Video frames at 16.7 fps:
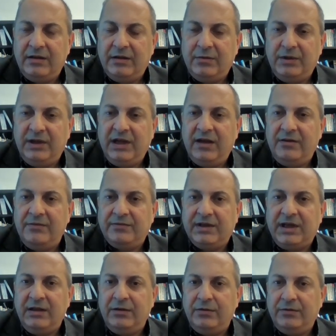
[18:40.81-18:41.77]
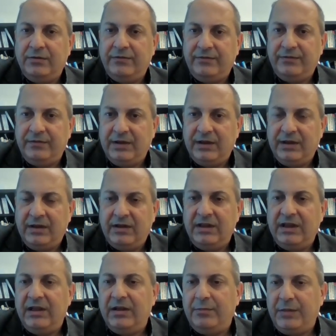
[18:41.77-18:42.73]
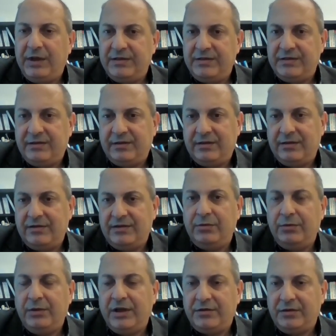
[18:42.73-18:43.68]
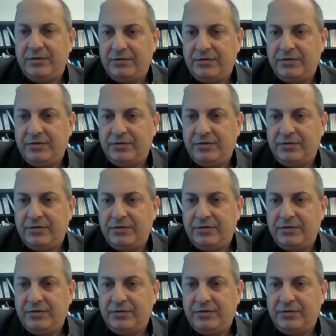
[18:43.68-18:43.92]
we have kind of near miss situation.